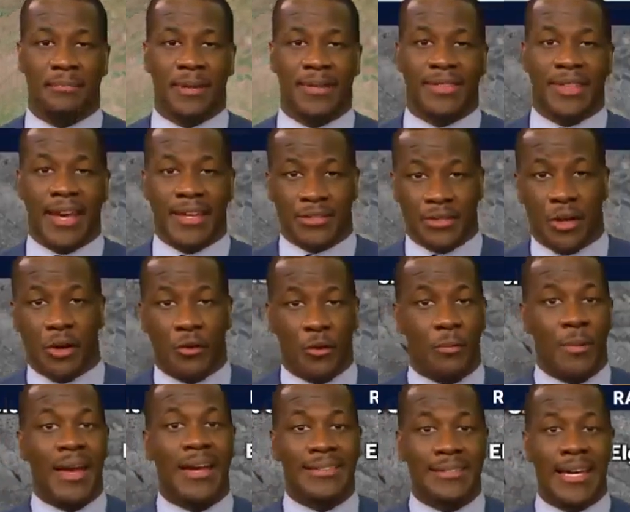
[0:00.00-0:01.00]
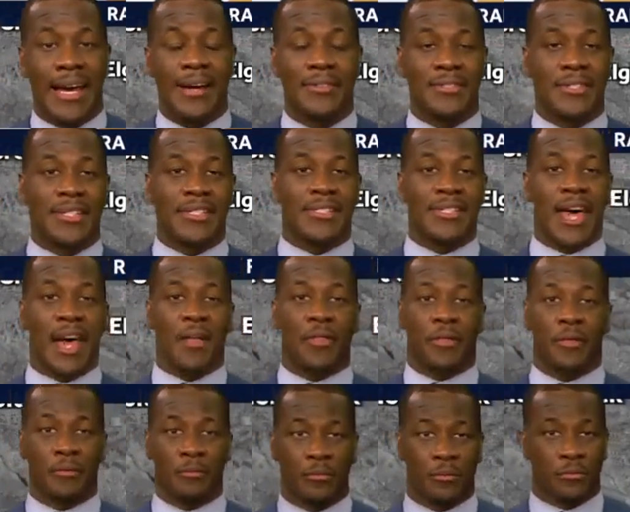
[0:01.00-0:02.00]
but that's going to remain down to the
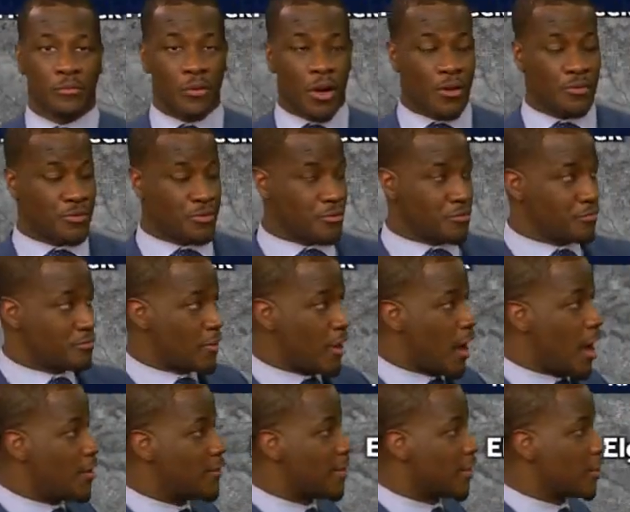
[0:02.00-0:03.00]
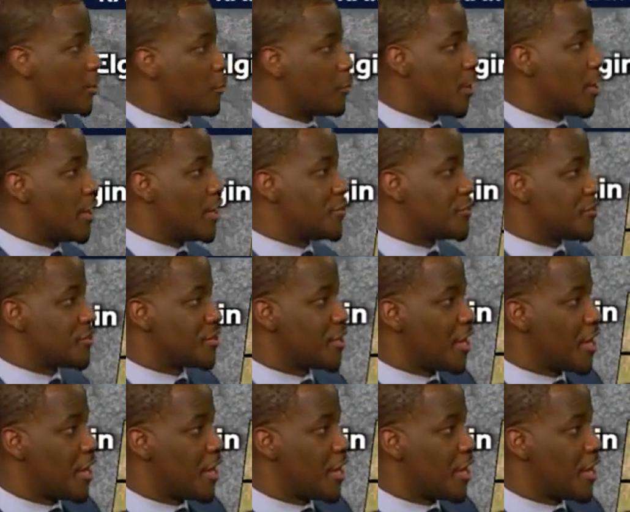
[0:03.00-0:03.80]
south across our neck of the woods.